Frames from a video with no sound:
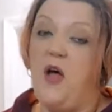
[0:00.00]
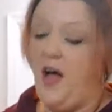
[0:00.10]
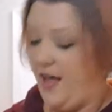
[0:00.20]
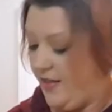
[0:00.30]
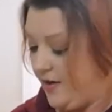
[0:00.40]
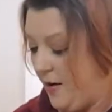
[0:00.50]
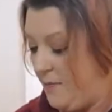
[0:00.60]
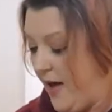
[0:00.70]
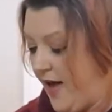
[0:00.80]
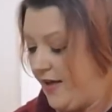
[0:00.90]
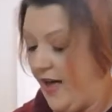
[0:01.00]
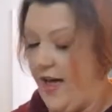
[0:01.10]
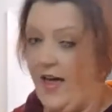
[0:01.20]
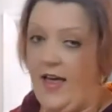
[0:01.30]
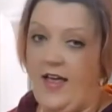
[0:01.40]
on, come back
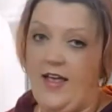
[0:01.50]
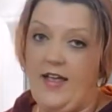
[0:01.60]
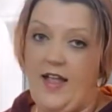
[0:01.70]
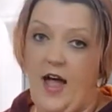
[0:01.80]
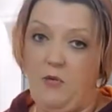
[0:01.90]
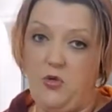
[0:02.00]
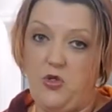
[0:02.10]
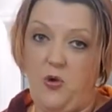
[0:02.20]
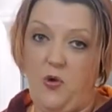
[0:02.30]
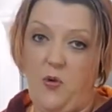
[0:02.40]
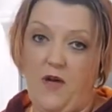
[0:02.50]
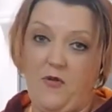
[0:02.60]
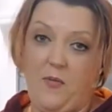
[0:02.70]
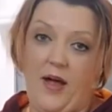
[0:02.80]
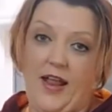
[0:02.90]
and I will show
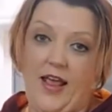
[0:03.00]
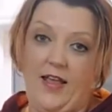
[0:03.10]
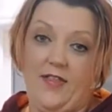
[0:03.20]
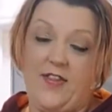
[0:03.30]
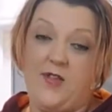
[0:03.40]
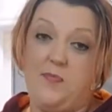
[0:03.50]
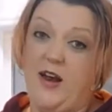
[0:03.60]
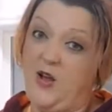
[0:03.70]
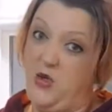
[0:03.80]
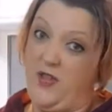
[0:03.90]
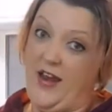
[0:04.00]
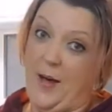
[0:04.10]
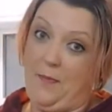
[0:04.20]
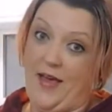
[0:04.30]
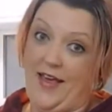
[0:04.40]
everybody the spinach that
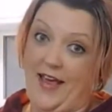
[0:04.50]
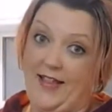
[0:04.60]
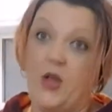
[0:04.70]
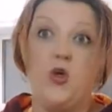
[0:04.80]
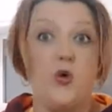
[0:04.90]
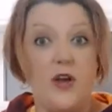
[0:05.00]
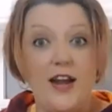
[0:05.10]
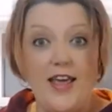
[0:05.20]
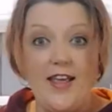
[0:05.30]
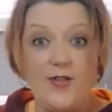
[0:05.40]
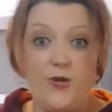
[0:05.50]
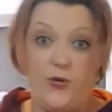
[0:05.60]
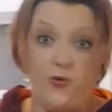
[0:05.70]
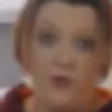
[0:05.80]
I'm making, that you're going to eat too,